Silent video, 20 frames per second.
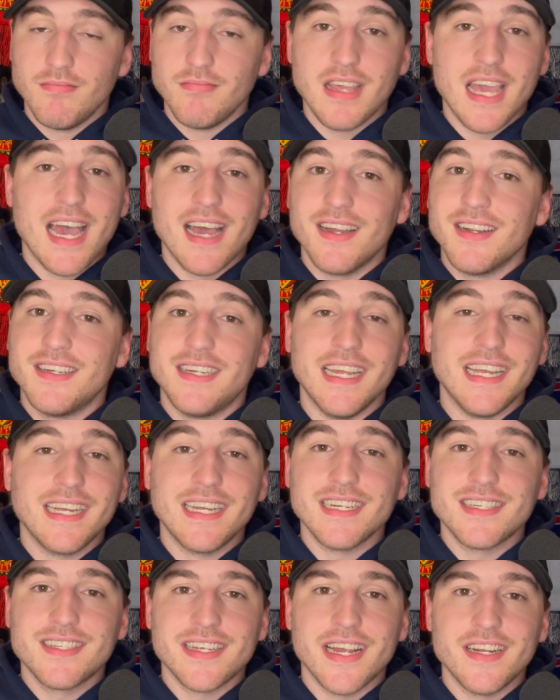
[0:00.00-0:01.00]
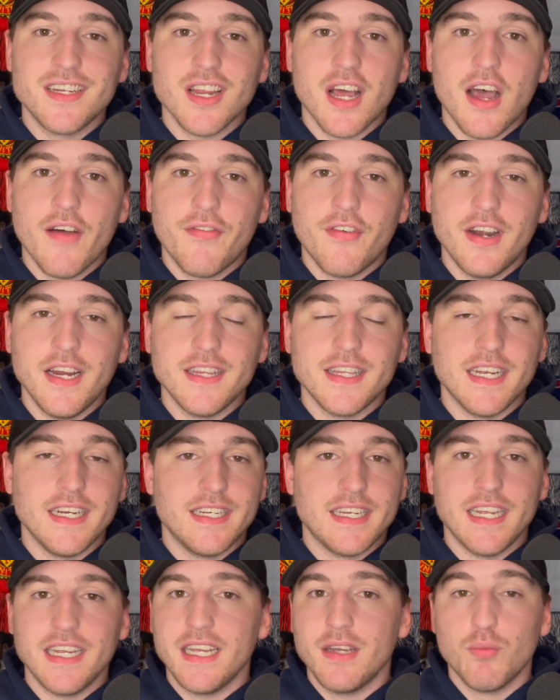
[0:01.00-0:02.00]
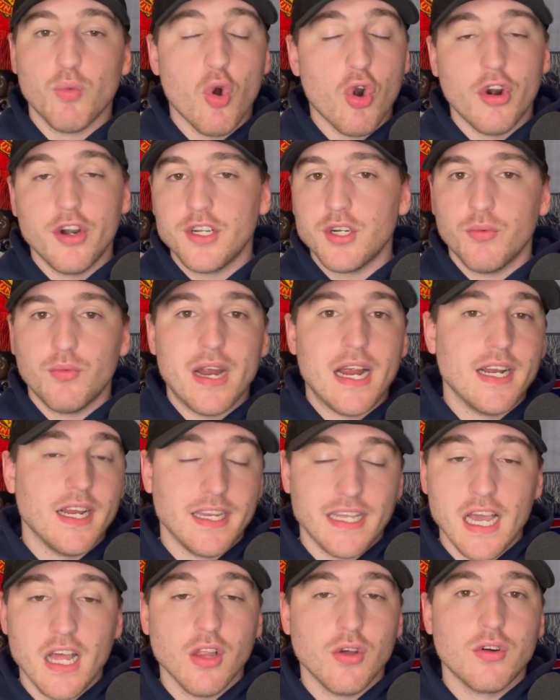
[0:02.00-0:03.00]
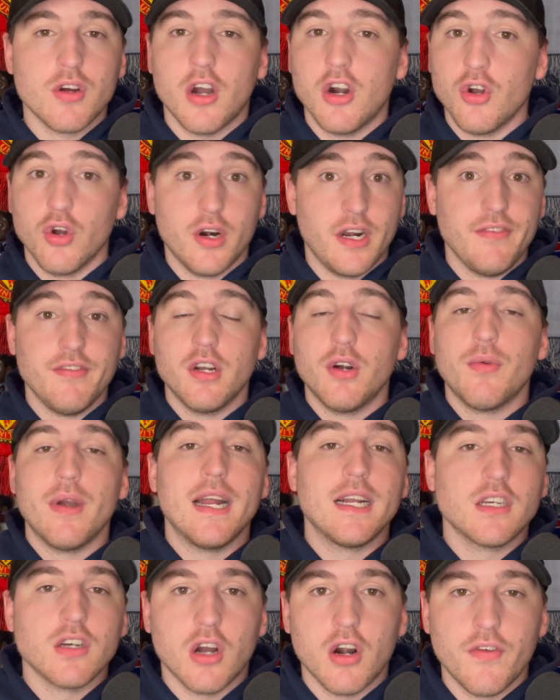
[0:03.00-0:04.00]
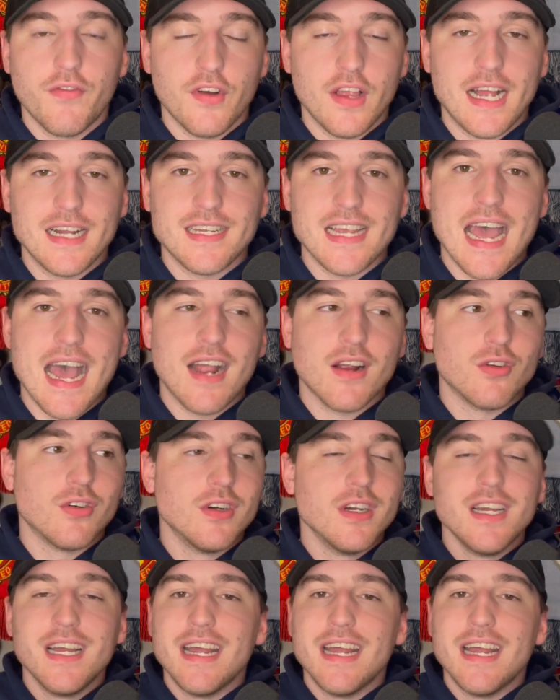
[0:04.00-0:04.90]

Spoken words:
yeah, didn't get sent off or anything, didn't warrant a yellow card or even a red card for that tackle,